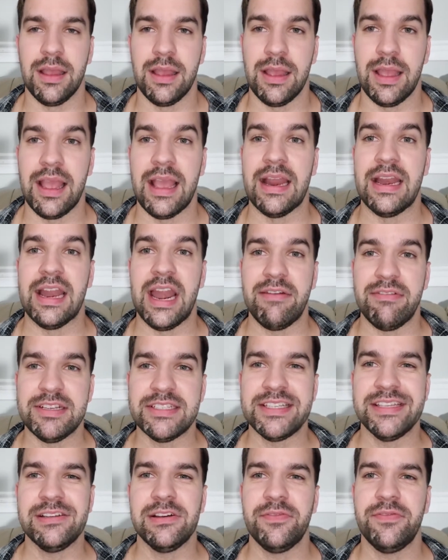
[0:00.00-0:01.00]
And every
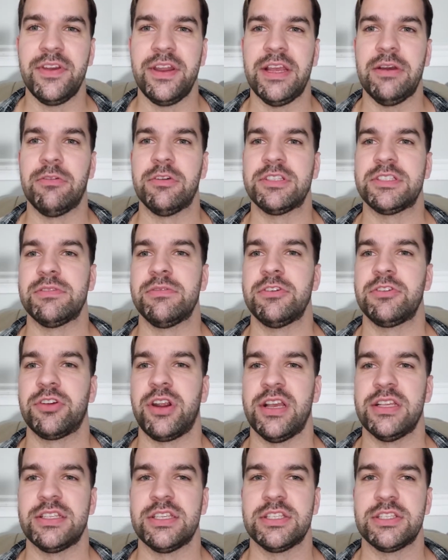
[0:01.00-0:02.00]
single video where someone
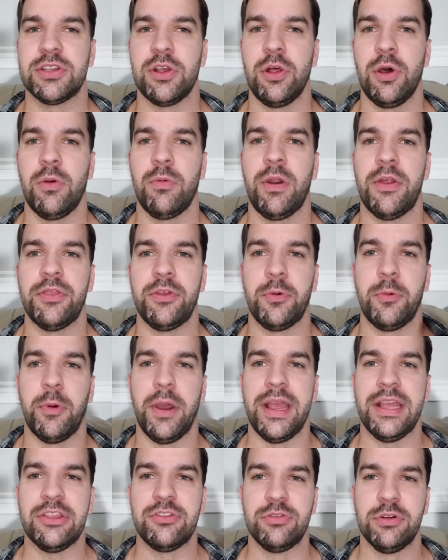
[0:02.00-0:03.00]
tries to solo run their
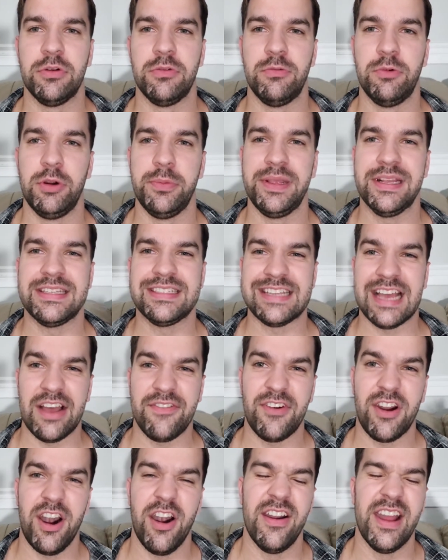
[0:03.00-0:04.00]
way through Ruby,
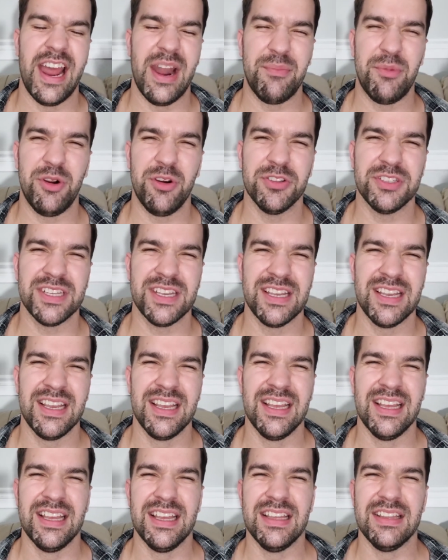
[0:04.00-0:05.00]
Sapphire, and Emerald,
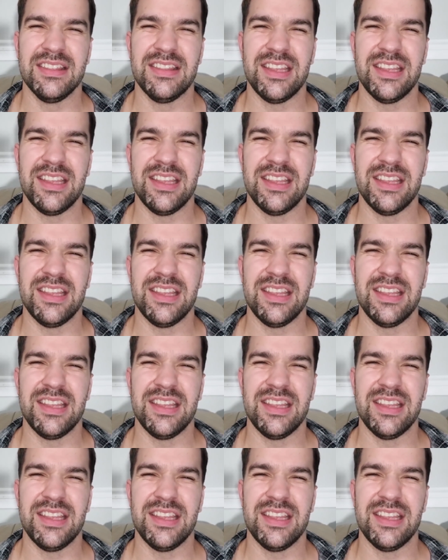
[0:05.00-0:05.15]
they